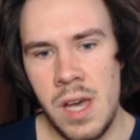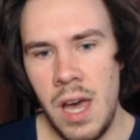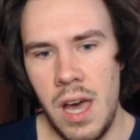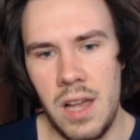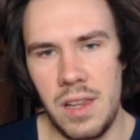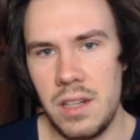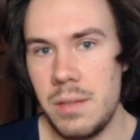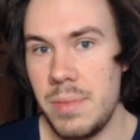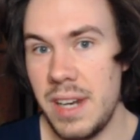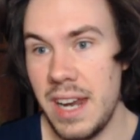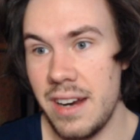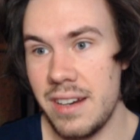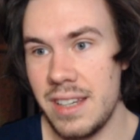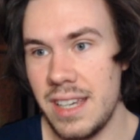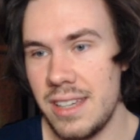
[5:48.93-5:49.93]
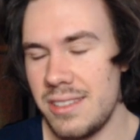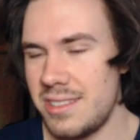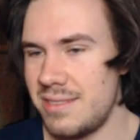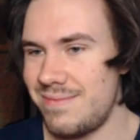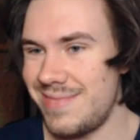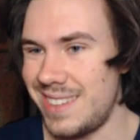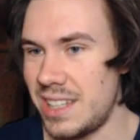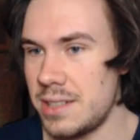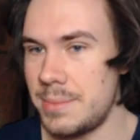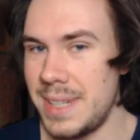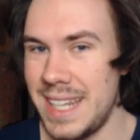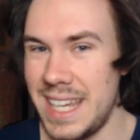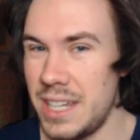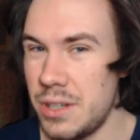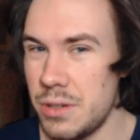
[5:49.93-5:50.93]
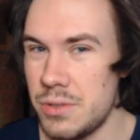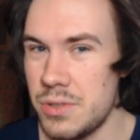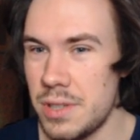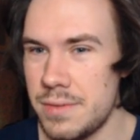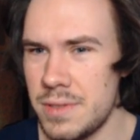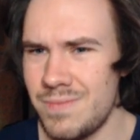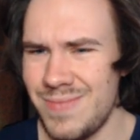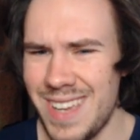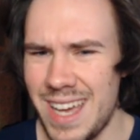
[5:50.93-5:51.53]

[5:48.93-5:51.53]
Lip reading: a little bit arrogant, a little bit ego-driven,